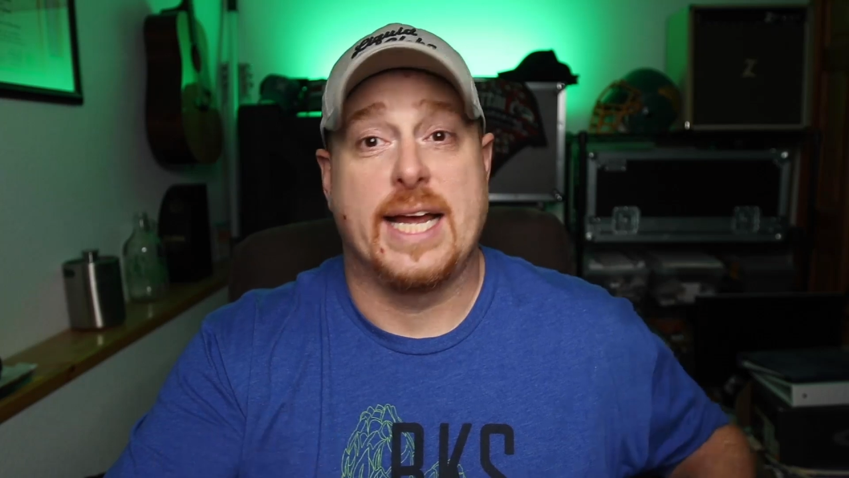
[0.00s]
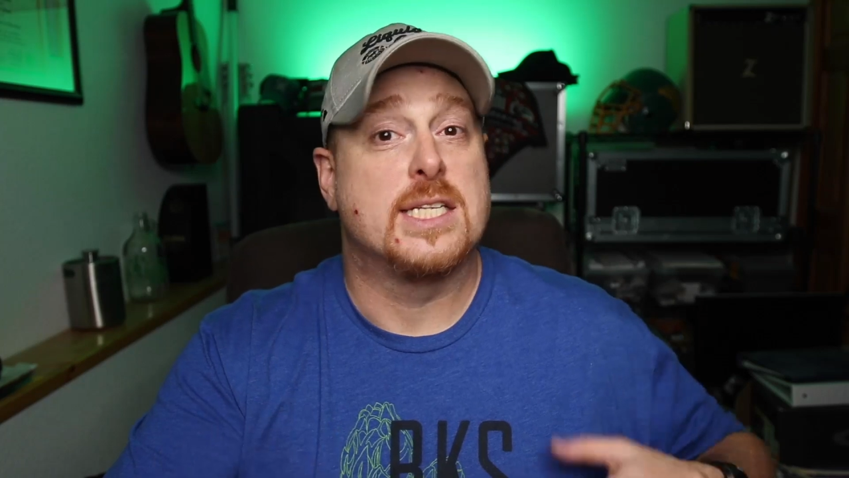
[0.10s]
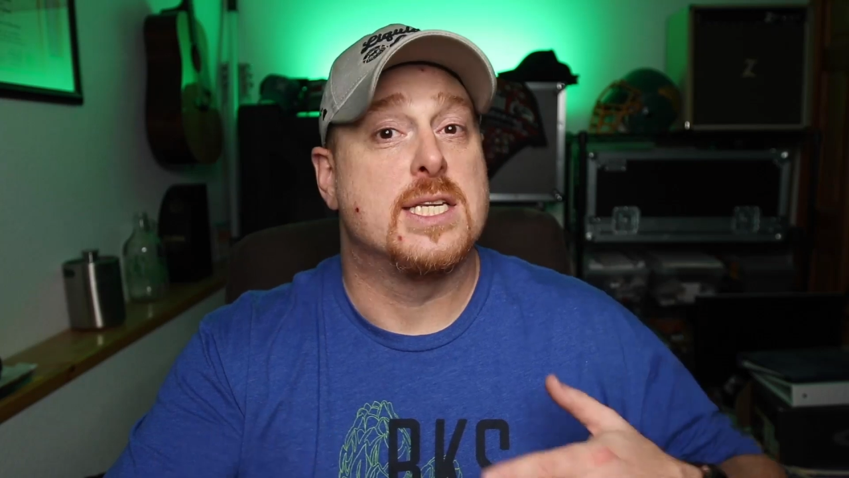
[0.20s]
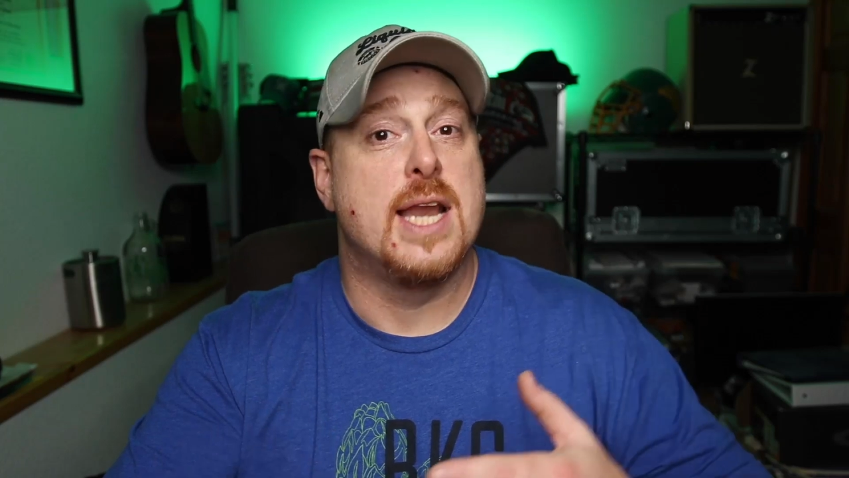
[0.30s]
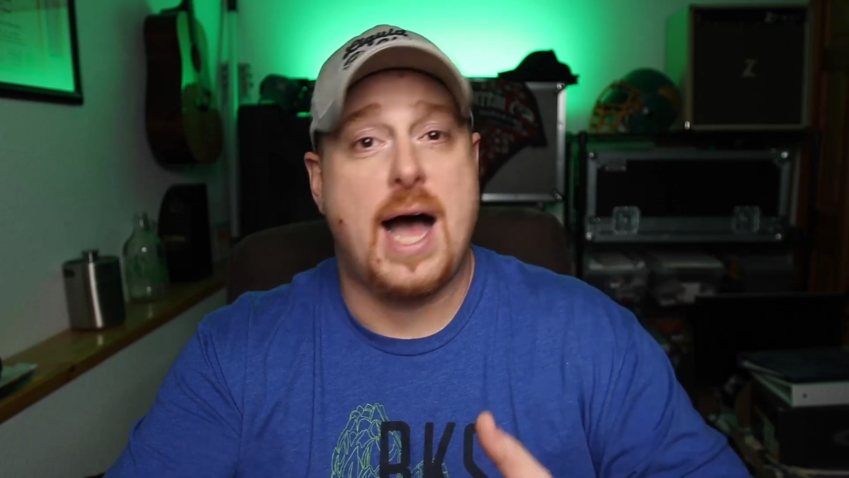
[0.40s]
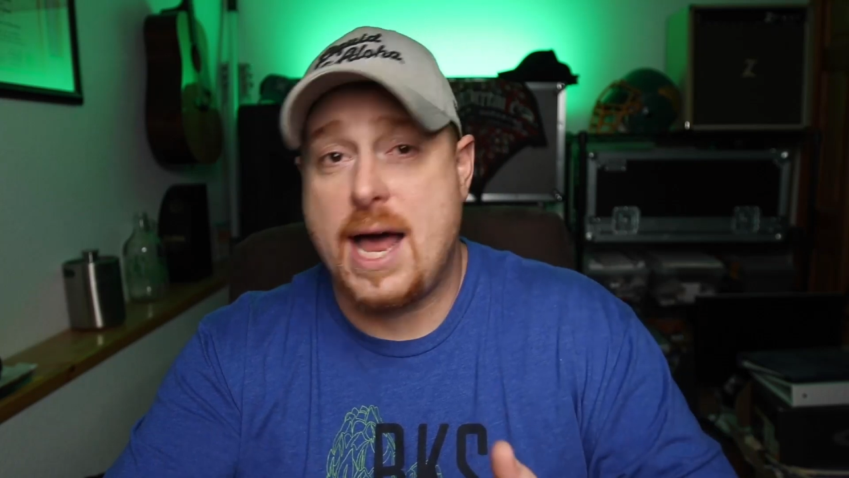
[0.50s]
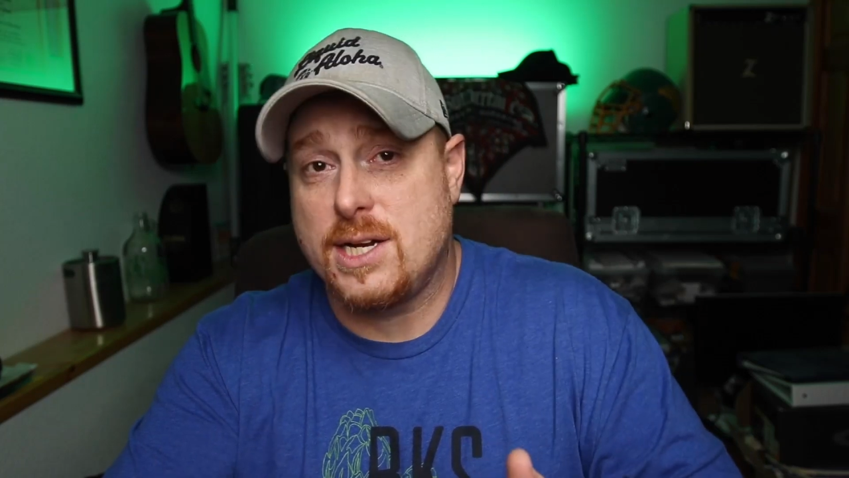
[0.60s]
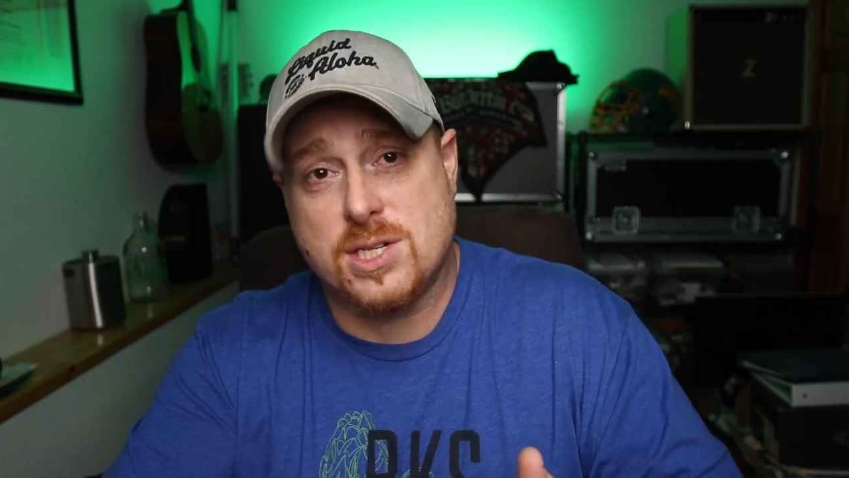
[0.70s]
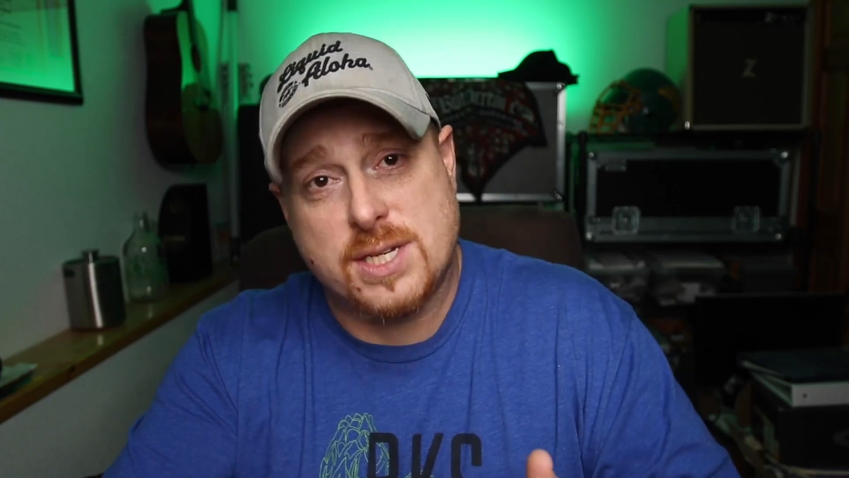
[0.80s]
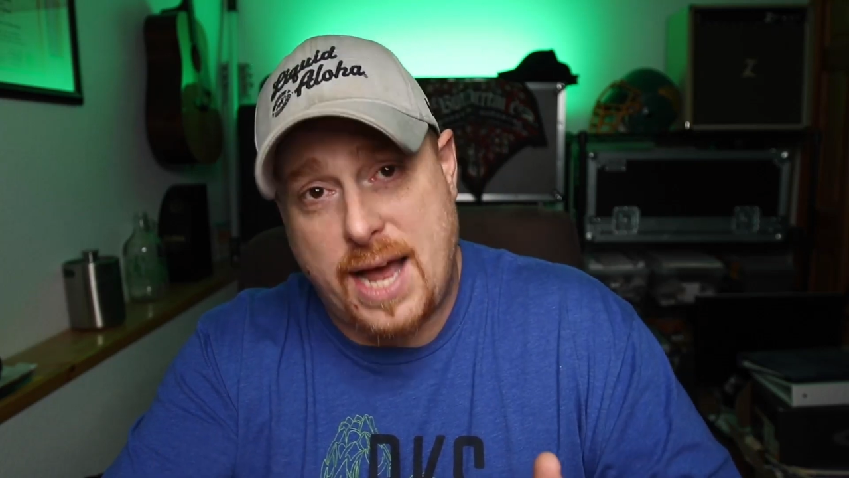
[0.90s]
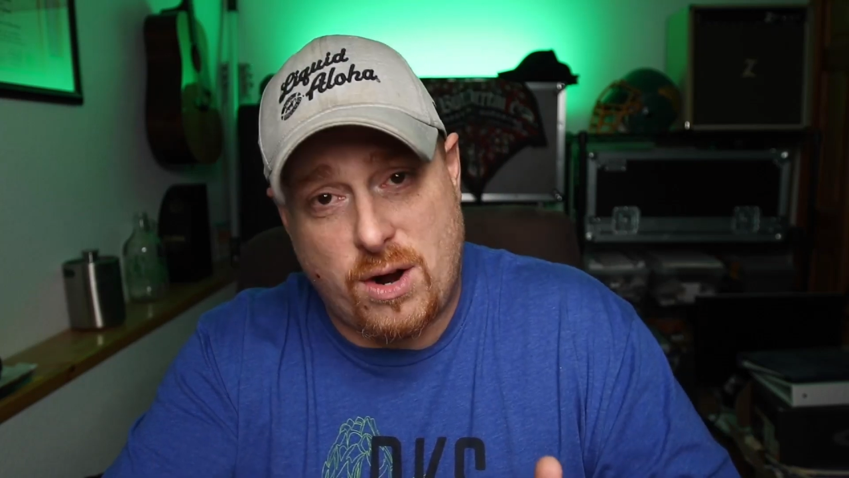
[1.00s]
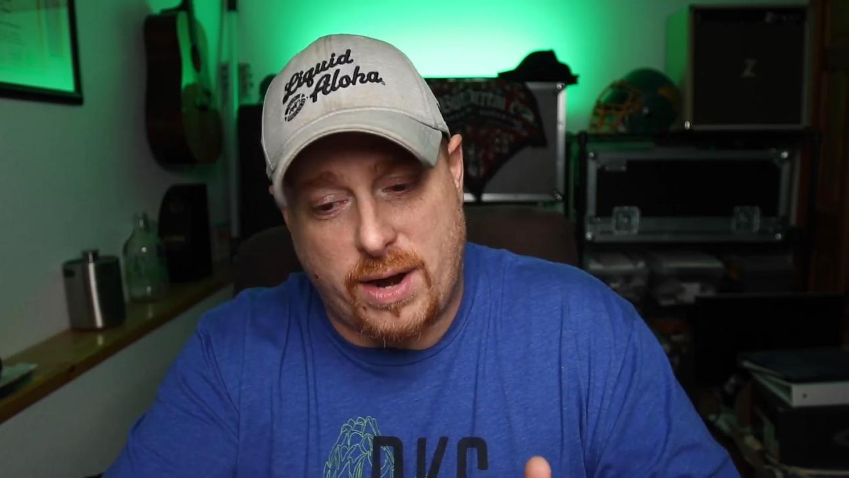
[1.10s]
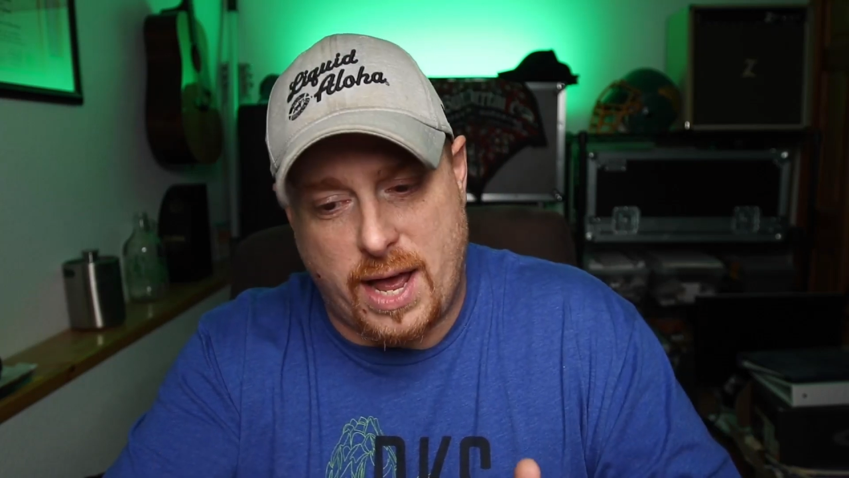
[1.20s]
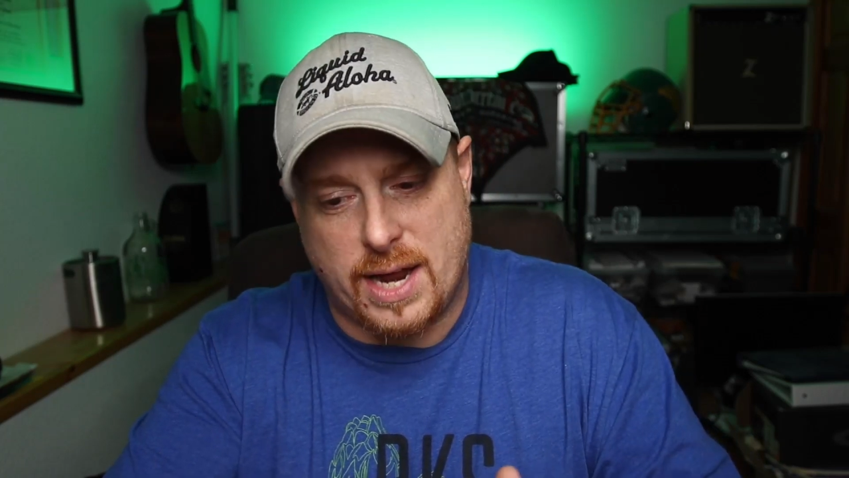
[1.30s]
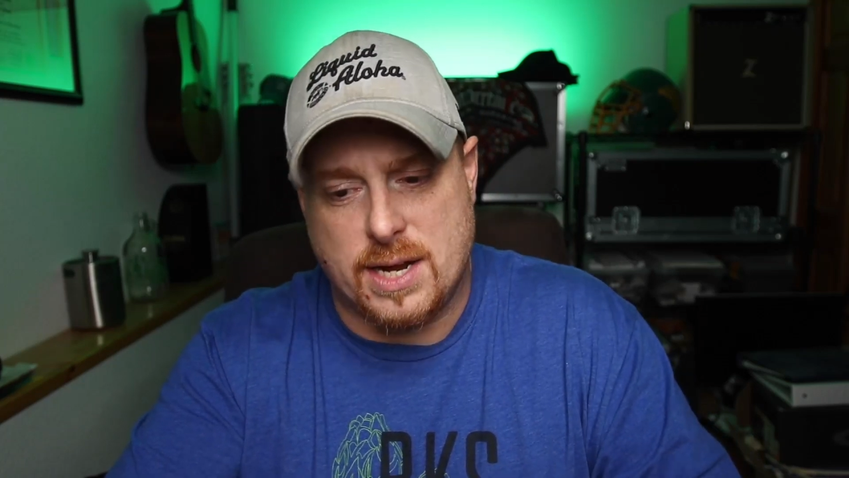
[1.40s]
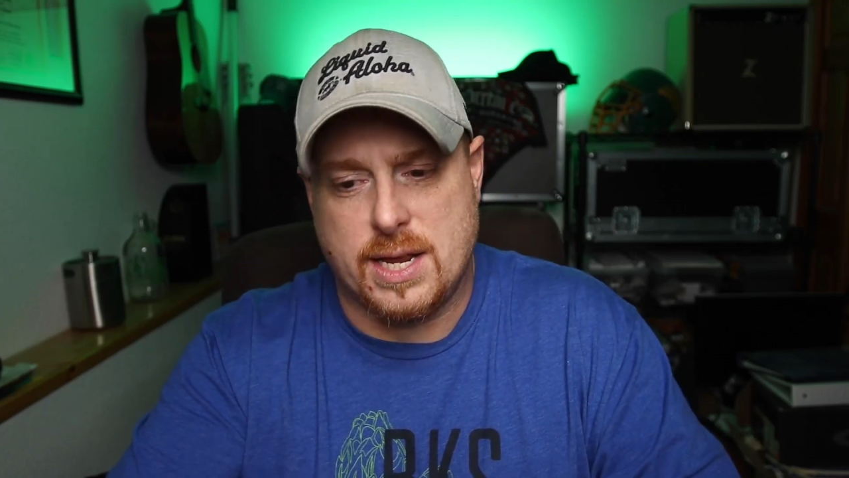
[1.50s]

It's not a stout head.